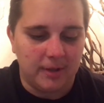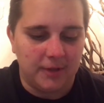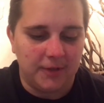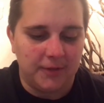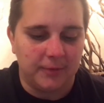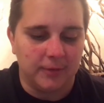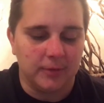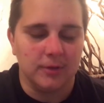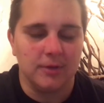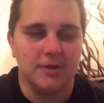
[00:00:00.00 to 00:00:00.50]

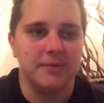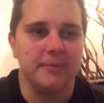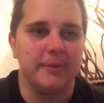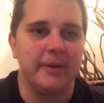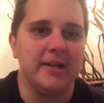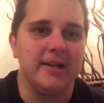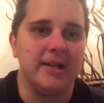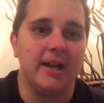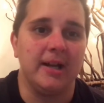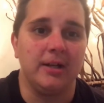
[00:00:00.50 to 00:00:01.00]
As far as
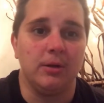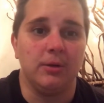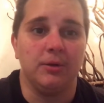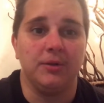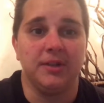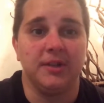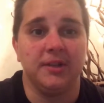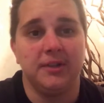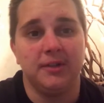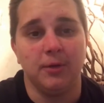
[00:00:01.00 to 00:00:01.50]
my
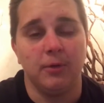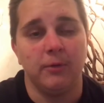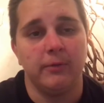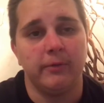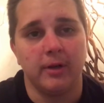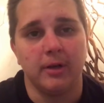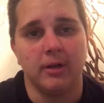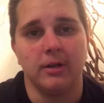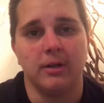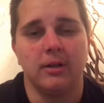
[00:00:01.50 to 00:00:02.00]
diagnosis so
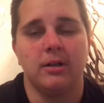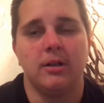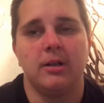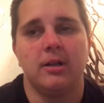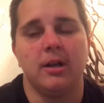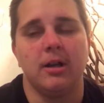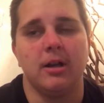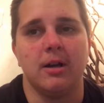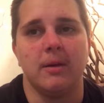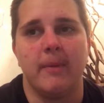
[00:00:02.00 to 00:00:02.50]
far,
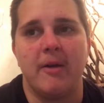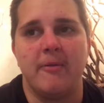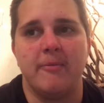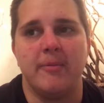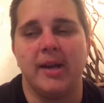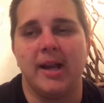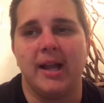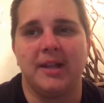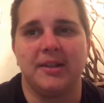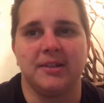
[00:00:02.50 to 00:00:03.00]
I've
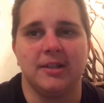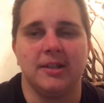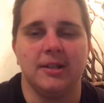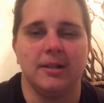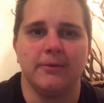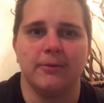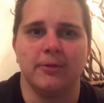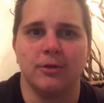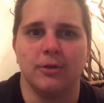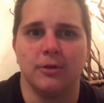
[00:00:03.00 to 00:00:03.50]
been
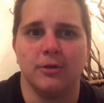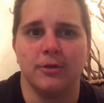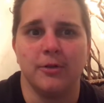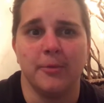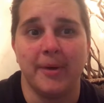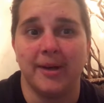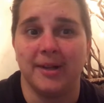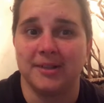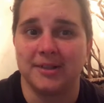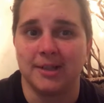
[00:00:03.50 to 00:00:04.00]
asking for
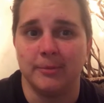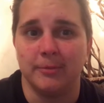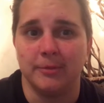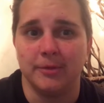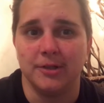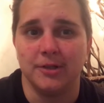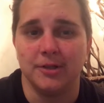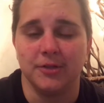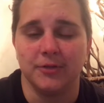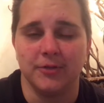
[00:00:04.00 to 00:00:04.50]
the past couple
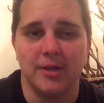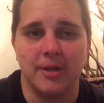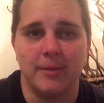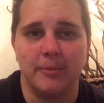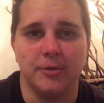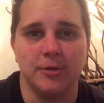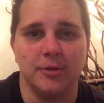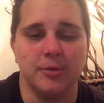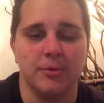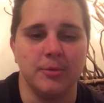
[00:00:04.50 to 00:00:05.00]
years for
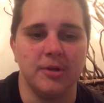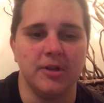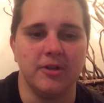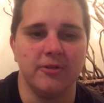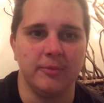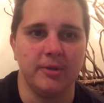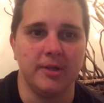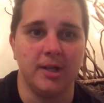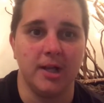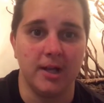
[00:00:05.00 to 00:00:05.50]
them to
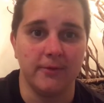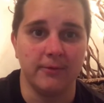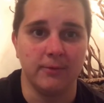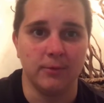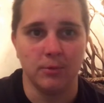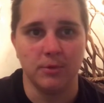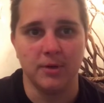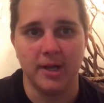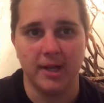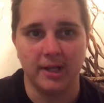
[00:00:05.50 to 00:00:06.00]
give me a
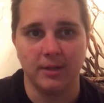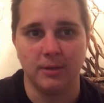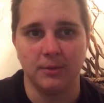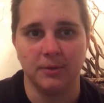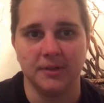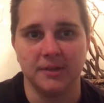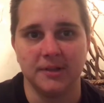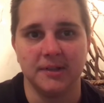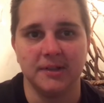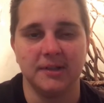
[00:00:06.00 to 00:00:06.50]
full
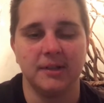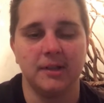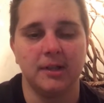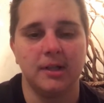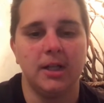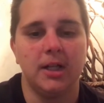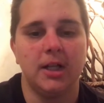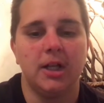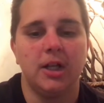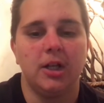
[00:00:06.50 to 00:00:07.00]
diagnosis.
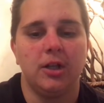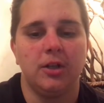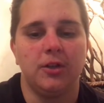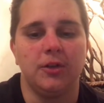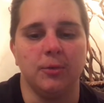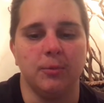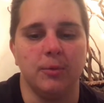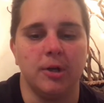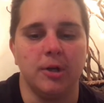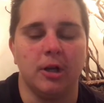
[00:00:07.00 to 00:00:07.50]

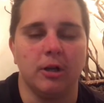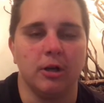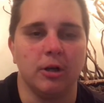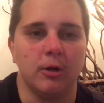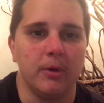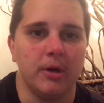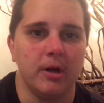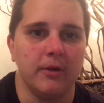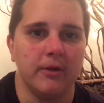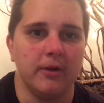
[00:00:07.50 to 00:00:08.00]
So we are
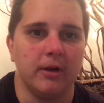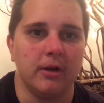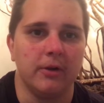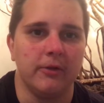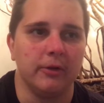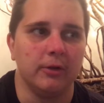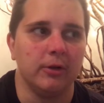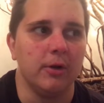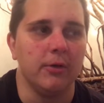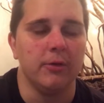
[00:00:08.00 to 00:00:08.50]
aware that
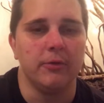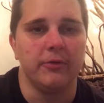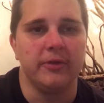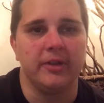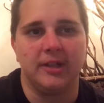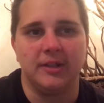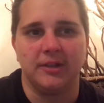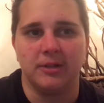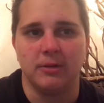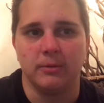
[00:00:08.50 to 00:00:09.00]
there are other
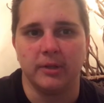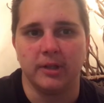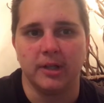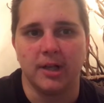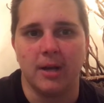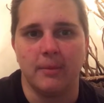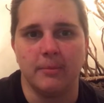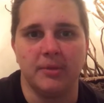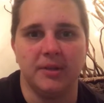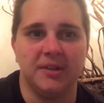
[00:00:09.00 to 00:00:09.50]
things going
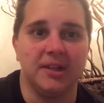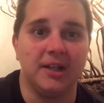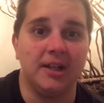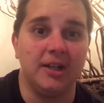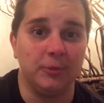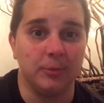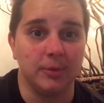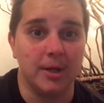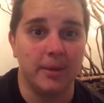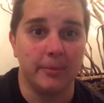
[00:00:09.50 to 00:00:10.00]
on
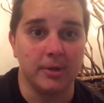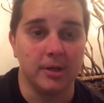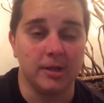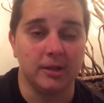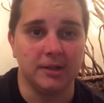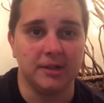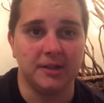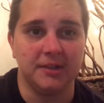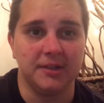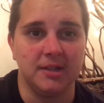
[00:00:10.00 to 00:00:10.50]
besides what I'm going
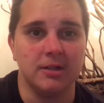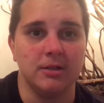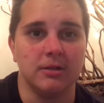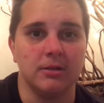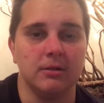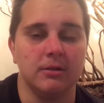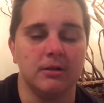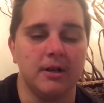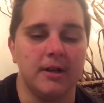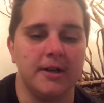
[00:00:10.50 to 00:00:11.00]
to list
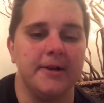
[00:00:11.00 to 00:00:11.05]
here.